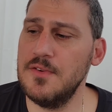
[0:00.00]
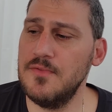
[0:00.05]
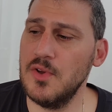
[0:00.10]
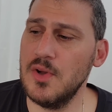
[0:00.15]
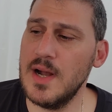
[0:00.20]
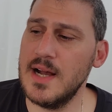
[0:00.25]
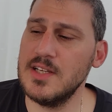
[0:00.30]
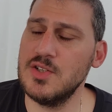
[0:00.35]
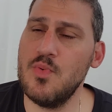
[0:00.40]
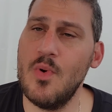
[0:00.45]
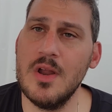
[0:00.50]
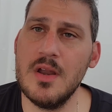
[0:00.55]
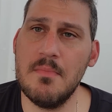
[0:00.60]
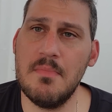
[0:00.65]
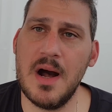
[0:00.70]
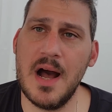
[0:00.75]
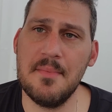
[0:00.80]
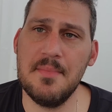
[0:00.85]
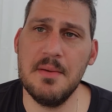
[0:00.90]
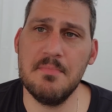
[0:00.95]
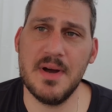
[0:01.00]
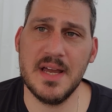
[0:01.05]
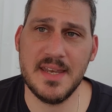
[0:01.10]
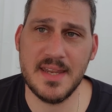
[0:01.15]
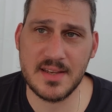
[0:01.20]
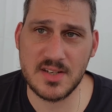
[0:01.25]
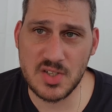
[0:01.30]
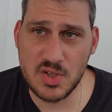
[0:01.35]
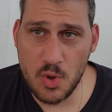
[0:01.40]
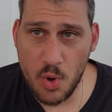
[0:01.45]
If you guys want to buy me my
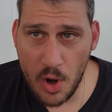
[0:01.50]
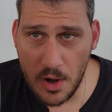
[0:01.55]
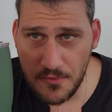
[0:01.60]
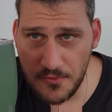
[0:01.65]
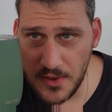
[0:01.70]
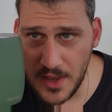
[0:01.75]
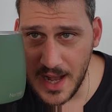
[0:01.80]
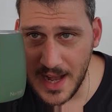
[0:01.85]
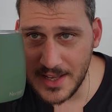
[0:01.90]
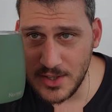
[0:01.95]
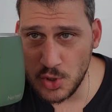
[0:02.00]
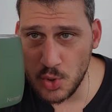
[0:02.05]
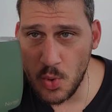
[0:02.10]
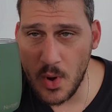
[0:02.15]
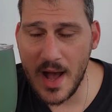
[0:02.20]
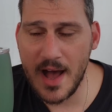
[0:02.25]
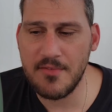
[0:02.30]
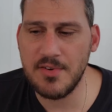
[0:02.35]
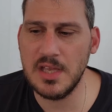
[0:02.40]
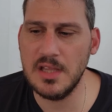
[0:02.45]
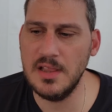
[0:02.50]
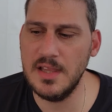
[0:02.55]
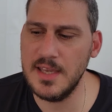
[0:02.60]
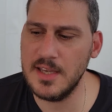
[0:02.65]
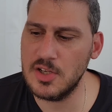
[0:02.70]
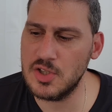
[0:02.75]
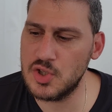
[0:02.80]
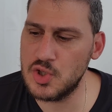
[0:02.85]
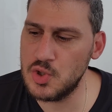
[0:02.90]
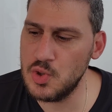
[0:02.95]
next coffee, I do have a
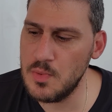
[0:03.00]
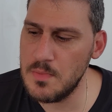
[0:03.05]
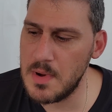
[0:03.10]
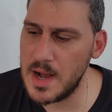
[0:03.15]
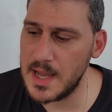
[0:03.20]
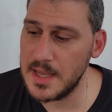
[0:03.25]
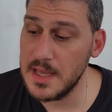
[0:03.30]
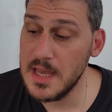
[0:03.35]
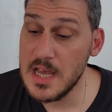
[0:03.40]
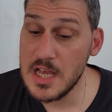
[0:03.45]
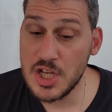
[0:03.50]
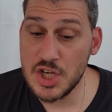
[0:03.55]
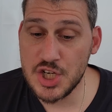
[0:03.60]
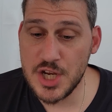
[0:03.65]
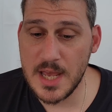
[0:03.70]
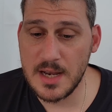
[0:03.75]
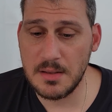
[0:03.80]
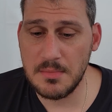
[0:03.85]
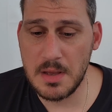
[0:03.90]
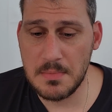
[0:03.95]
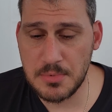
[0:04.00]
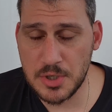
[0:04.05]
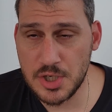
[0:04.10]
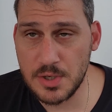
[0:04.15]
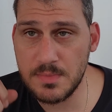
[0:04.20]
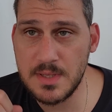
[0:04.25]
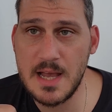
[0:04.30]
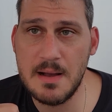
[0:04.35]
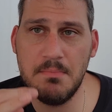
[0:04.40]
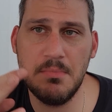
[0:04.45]
link to my channel
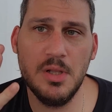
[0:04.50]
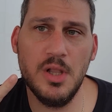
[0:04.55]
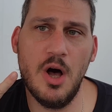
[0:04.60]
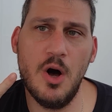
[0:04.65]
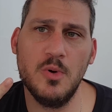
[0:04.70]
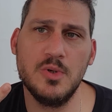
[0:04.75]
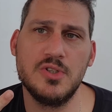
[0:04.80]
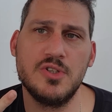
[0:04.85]
membership down below.